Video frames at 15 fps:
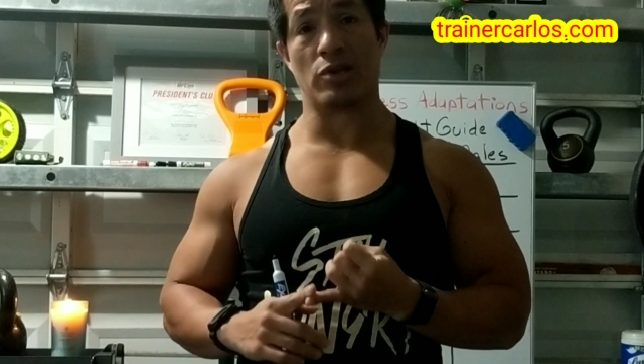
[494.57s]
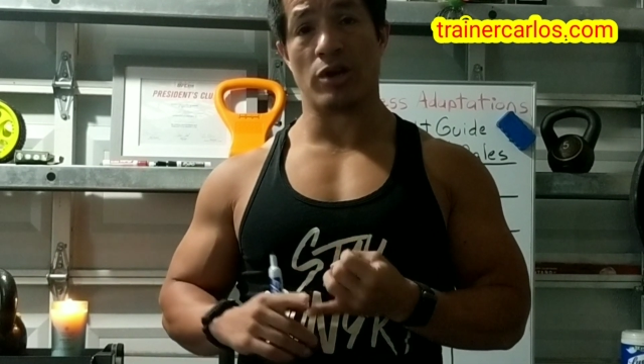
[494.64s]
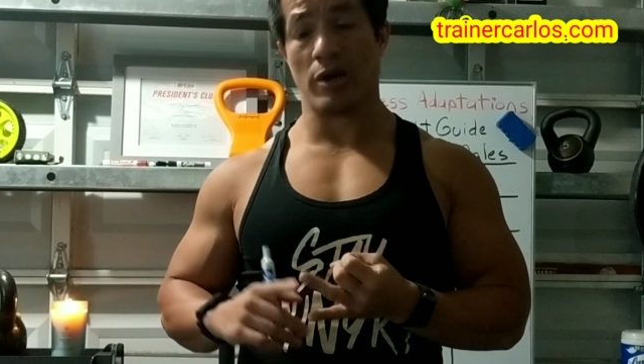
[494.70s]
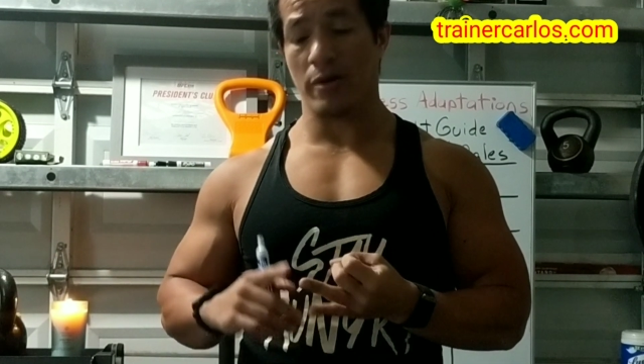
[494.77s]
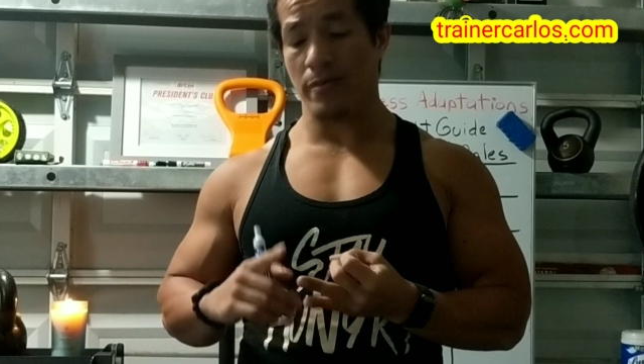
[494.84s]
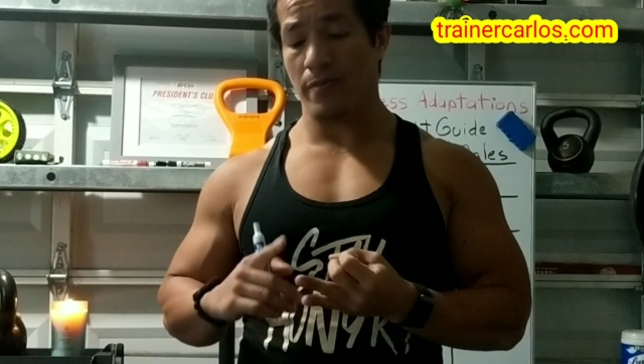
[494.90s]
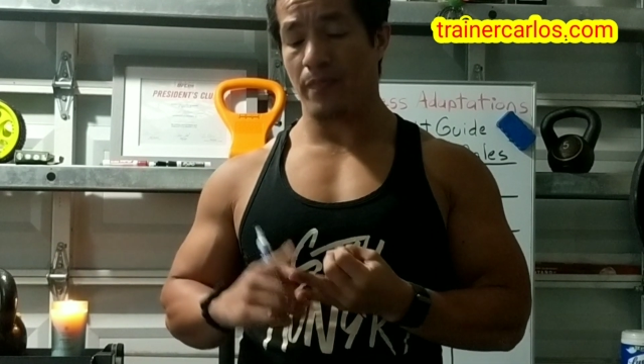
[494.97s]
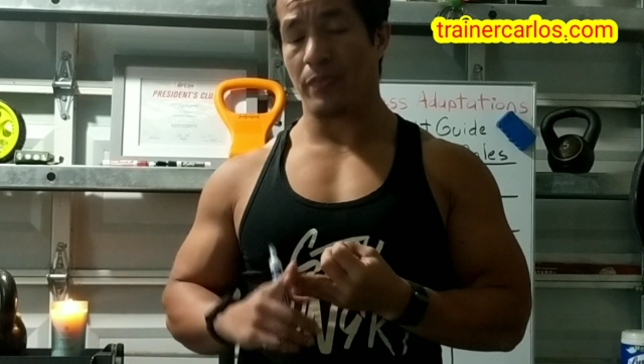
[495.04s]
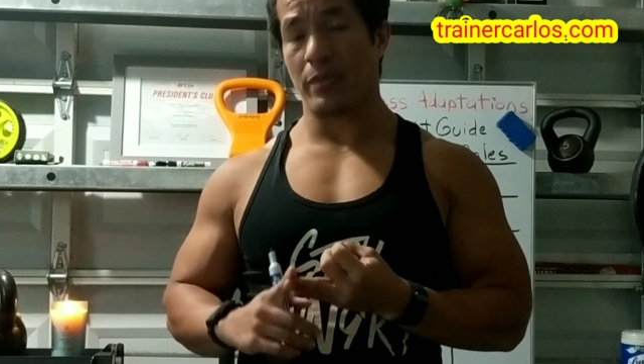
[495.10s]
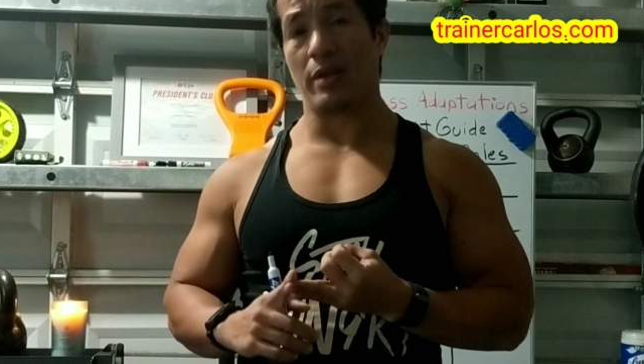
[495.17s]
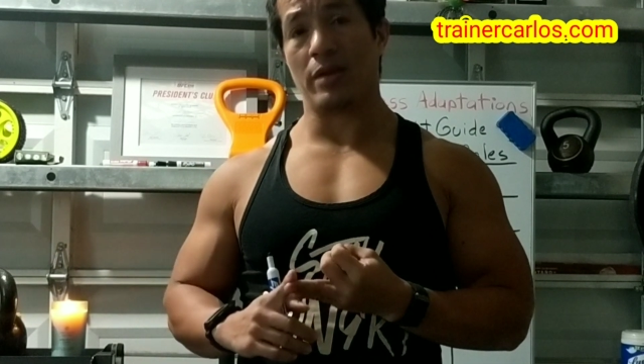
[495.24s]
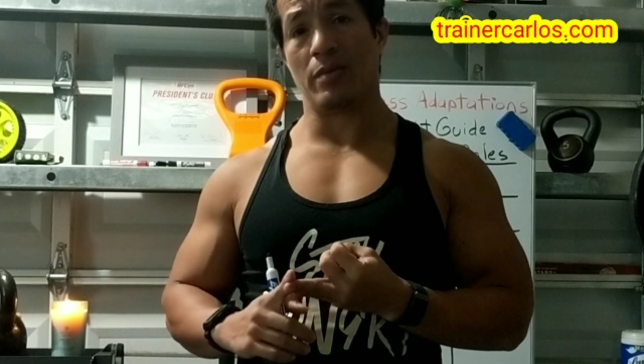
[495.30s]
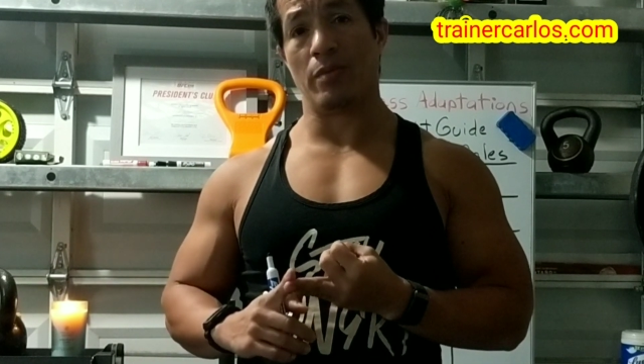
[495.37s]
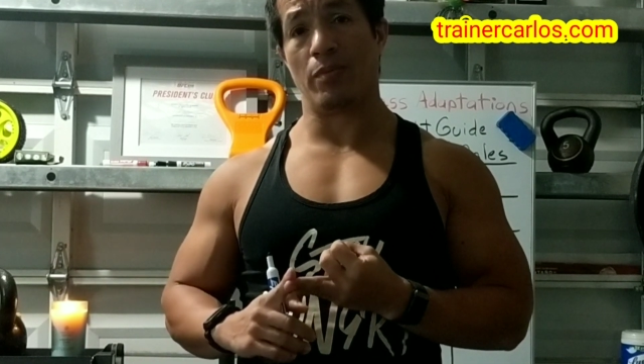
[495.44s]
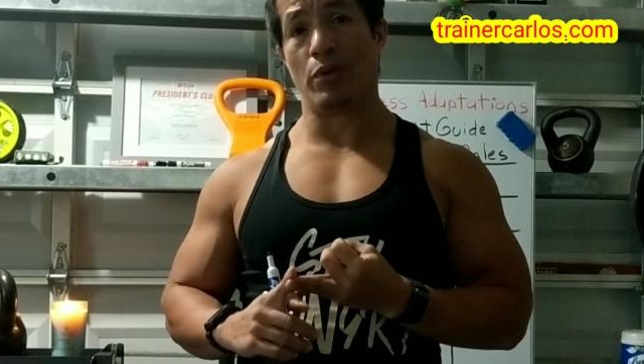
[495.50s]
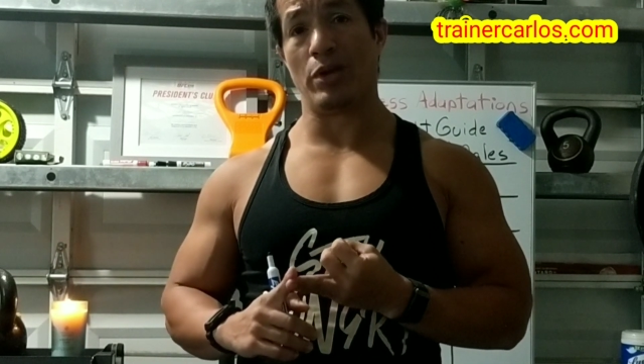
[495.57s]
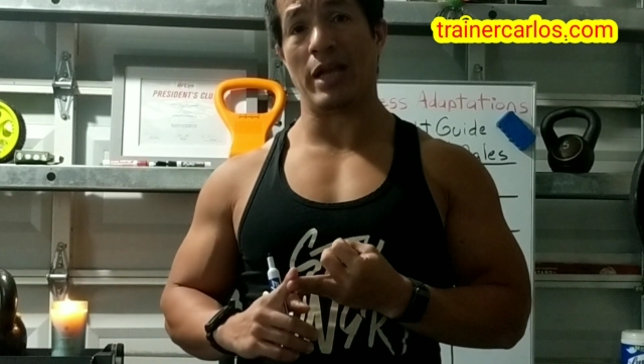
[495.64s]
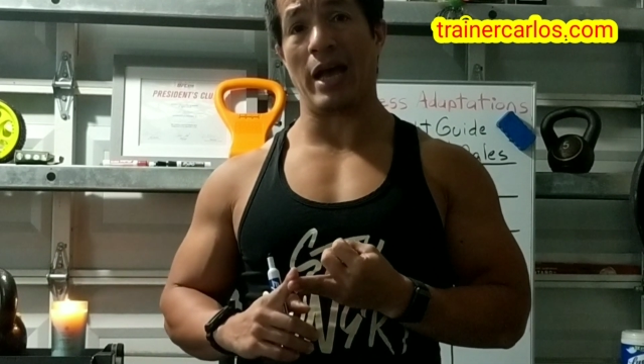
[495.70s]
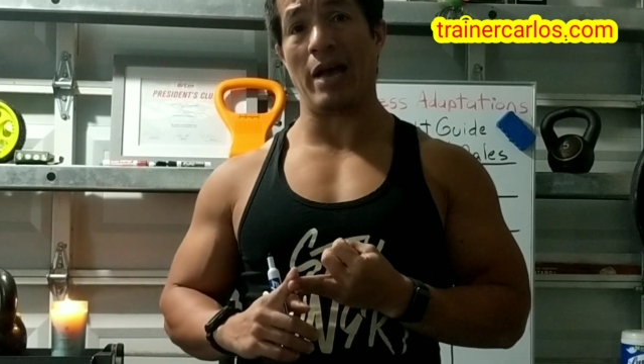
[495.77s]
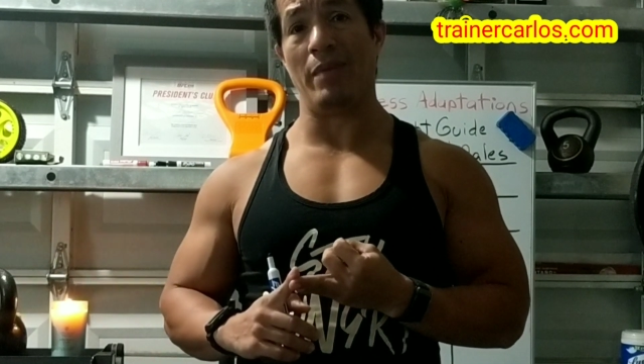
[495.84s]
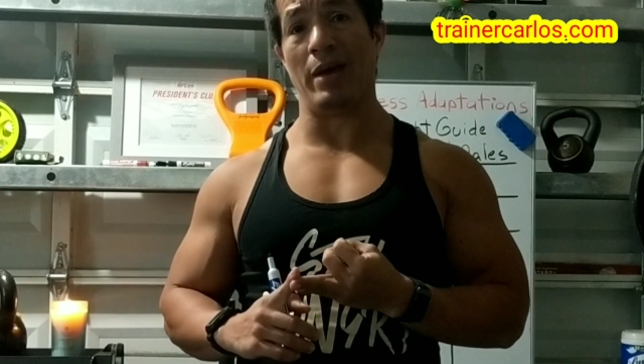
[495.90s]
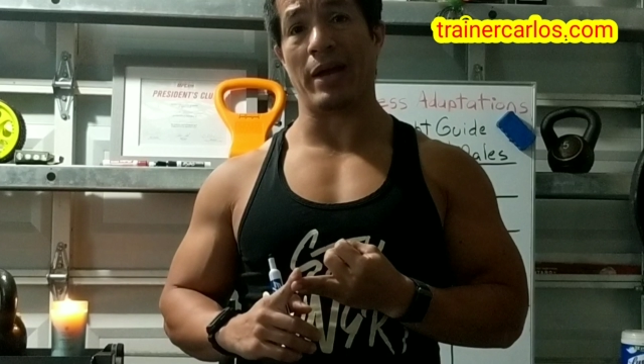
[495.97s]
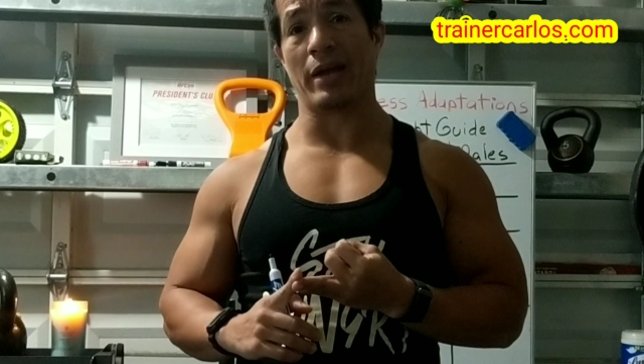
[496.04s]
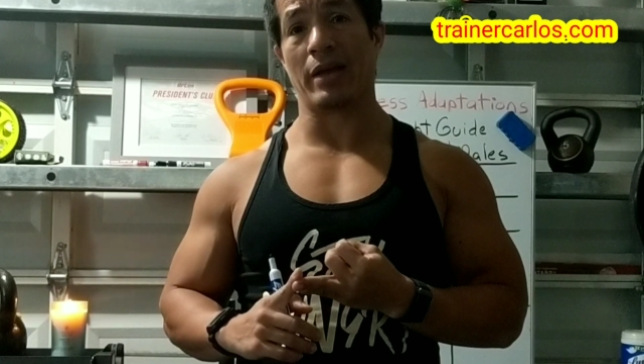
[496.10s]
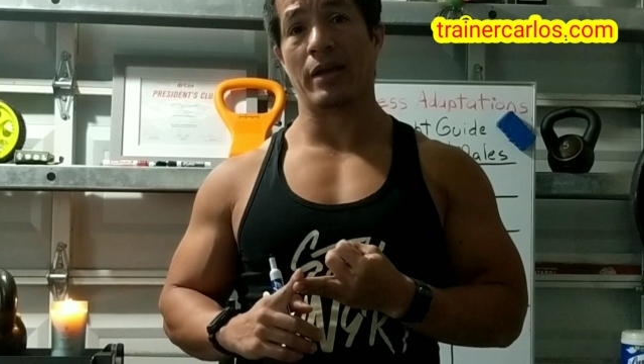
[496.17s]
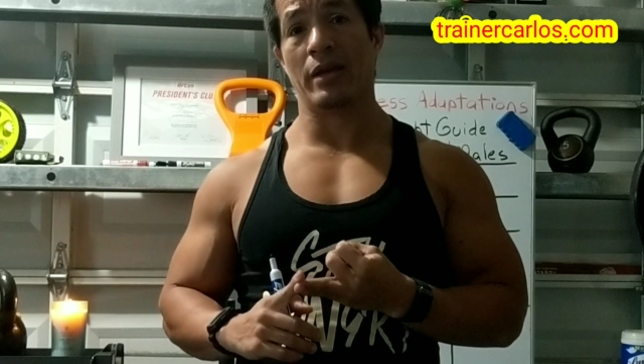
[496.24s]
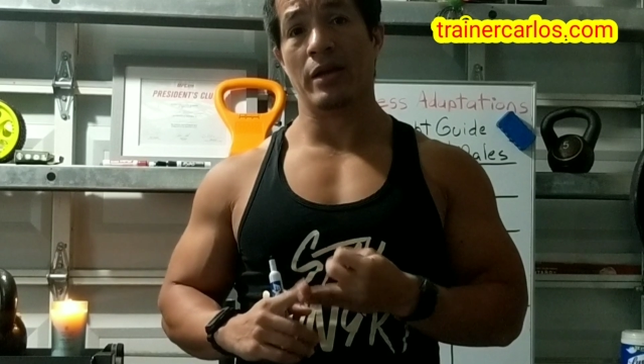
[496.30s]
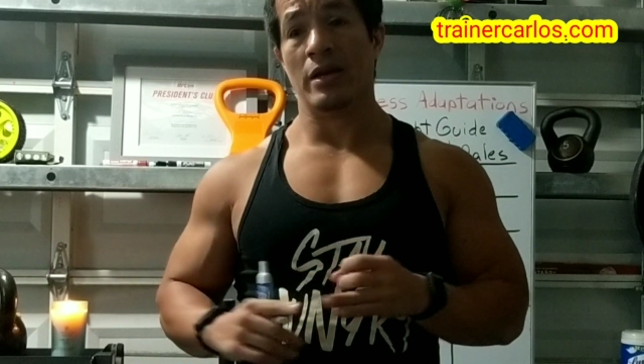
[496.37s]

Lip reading: sugar, pre-diabetic.